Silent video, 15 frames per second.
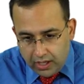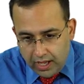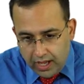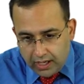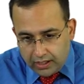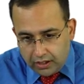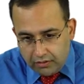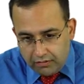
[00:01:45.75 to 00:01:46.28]

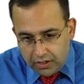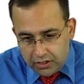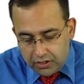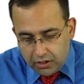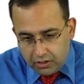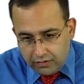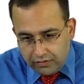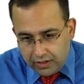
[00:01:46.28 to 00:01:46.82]

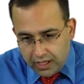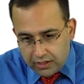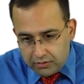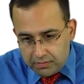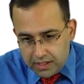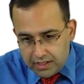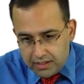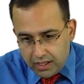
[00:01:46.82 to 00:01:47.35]
activation of
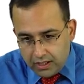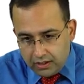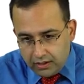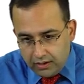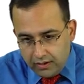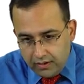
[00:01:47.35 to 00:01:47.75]
caspase 8.